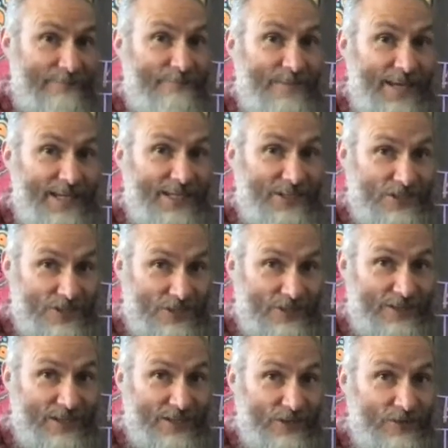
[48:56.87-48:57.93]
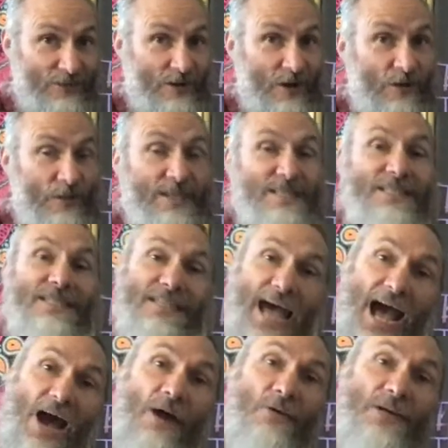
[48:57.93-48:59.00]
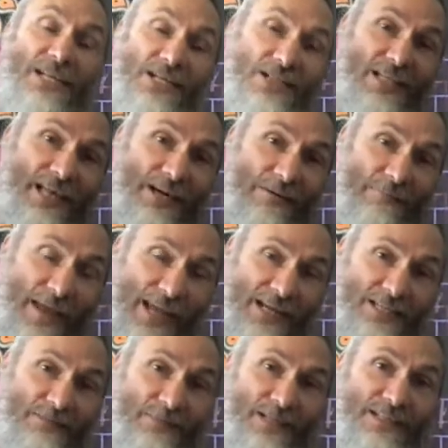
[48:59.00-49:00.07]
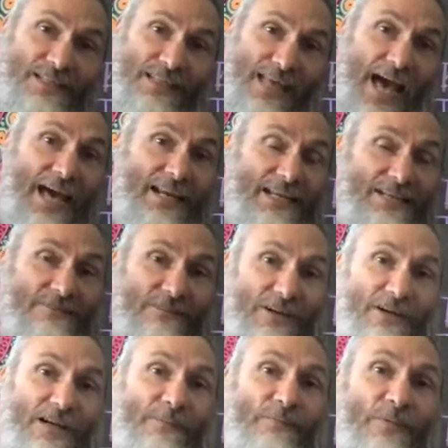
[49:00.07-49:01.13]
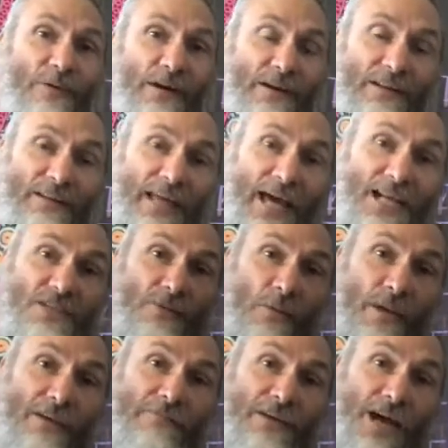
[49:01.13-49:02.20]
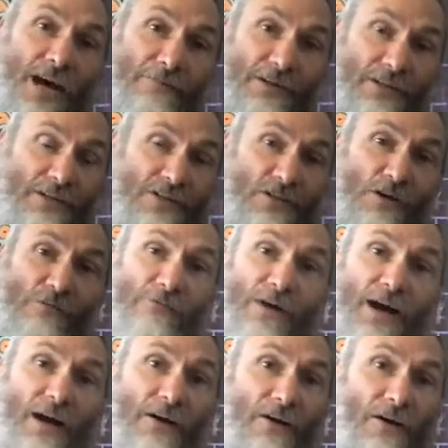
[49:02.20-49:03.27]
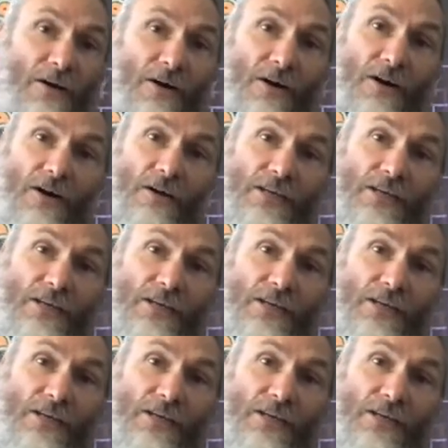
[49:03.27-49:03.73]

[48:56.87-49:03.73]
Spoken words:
making sure that you know the sound each letter makes, because that is very important. That is what we have covered so far all